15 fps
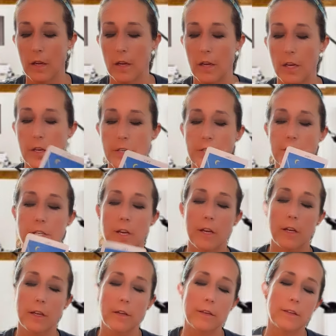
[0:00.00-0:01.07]
Here's
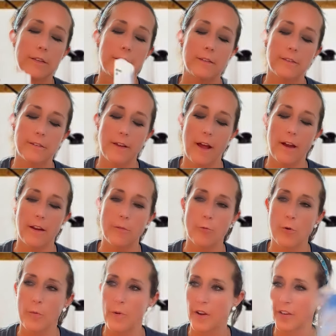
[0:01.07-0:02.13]
Daddy
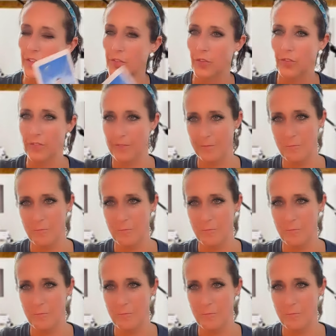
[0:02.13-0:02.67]
Warbucks.